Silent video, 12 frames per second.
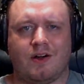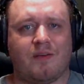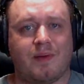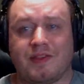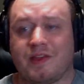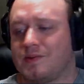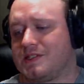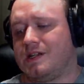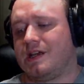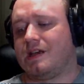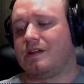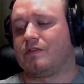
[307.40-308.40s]
about that was a
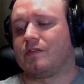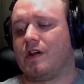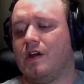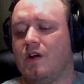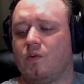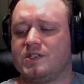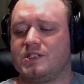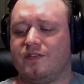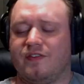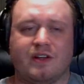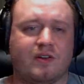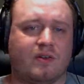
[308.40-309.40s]
negative was the
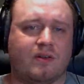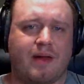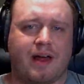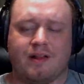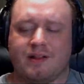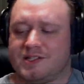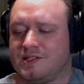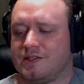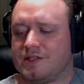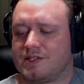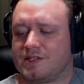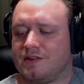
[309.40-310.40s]
vehicle
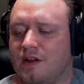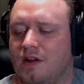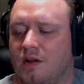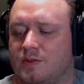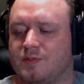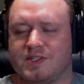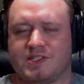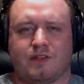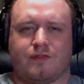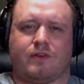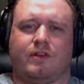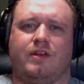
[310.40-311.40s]
imbalances.
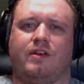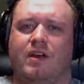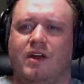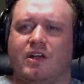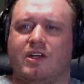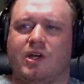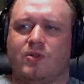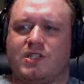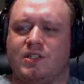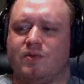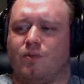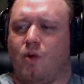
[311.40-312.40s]
Specifically, Ghost
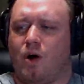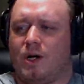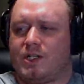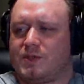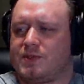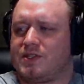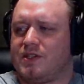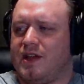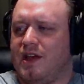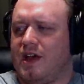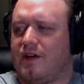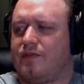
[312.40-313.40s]
and Wasps
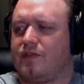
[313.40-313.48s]
have a